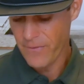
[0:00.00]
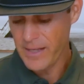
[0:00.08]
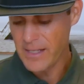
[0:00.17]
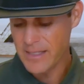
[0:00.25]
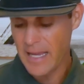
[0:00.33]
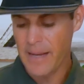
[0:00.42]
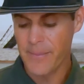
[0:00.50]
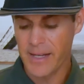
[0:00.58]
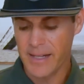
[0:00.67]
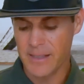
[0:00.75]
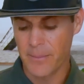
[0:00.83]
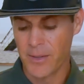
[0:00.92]
he's
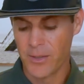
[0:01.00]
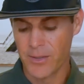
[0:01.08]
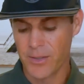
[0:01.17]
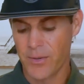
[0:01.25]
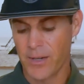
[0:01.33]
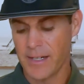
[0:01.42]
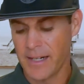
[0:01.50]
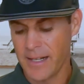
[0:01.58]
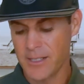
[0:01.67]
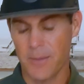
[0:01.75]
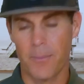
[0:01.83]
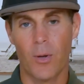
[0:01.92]
aiming at the middle of the green and
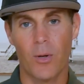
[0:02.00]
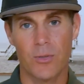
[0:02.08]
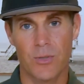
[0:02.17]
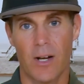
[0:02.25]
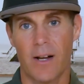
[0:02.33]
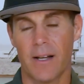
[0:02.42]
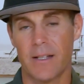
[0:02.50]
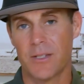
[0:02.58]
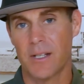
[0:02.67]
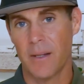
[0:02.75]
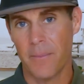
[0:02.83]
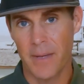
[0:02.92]
hits a pull draw, it's
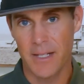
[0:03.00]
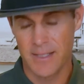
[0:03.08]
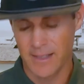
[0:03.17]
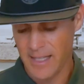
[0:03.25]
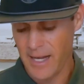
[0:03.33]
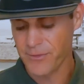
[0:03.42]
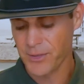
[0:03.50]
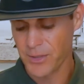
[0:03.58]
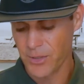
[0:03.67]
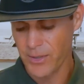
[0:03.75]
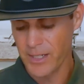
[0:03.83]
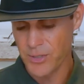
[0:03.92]
going to miss left of
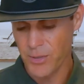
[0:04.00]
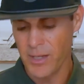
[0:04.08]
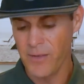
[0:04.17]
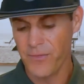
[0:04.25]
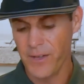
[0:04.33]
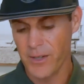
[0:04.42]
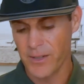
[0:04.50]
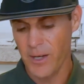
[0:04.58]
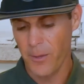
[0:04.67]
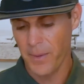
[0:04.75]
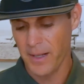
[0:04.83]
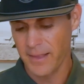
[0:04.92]
the green. So he figured
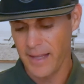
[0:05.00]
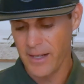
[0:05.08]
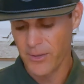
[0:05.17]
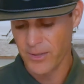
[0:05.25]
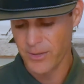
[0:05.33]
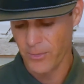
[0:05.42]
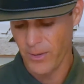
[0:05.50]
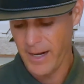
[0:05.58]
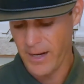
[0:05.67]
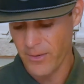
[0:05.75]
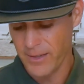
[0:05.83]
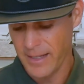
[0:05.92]
out by later in the
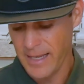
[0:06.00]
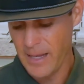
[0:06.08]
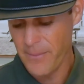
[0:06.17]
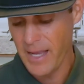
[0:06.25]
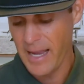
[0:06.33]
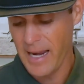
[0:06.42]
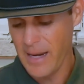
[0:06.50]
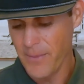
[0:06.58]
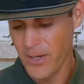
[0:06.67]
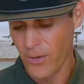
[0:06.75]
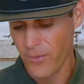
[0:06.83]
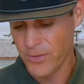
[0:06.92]
round, him
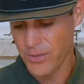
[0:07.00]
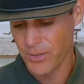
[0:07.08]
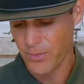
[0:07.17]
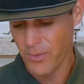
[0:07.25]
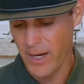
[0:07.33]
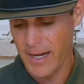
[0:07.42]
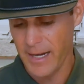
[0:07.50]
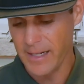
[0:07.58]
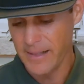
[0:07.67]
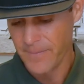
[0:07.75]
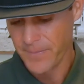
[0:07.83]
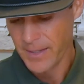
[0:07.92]
aiming over to the
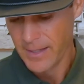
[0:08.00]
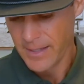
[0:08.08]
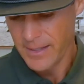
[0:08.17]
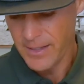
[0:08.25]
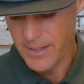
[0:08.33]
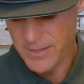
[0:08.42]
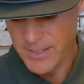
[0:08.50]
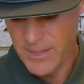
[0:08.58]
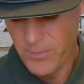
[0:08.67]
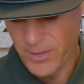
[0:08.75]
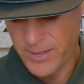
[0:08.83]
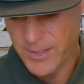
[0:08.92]
right, you can
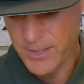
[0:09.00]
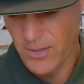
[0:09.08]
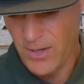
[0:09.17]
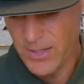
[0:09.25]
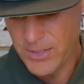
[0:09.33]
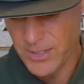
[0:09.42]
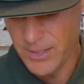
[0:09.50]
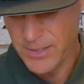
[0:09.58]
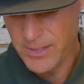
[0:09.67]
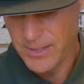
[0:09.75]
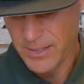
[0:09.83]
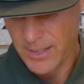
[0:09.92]
see where this
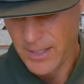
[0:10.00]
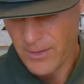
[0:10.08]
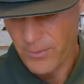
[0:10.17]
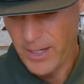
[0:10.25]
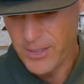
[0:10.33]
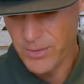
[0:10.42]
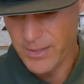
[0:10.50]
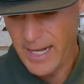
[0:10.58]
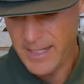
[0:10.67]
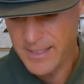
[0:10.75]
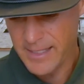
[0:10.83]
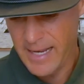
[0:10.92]
launches, right? So
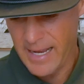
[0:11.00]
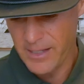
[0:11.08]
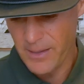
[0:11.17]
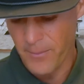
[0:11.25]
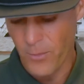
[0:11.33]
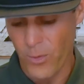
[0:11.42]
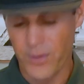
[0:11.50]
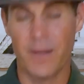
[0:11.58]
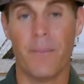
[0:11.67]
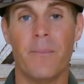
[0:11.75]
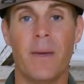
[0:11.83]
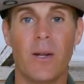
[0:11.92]
that's going to end up more in
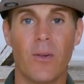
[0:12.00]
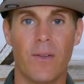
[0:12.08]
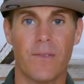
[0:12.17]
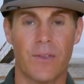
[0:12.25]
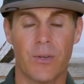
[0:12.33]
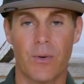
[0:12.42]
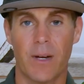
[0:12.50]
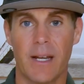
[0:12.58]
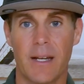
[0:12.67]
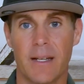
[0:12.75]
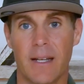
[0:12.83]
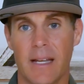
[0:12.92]
the middle of the
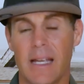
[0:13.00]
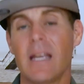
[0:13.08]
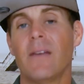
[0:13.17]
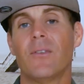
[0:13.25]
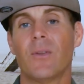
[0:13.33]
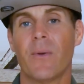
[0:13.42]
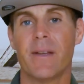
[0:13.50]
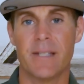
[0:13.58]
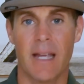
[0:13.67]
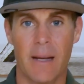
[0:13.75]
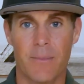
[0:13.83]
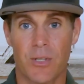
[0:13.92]
green, even though
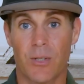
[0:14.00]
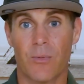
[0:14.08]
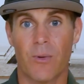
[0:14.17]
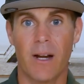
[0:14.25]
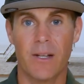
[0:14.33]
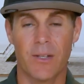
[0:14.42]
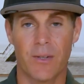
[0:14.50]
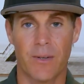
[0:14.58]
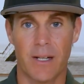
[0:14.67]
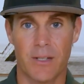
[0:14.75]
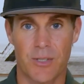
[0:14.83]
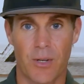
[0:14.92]
he's aimed to the right of the
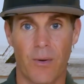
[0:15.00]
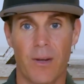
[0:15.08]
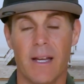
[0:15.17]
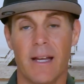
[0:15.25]
green. So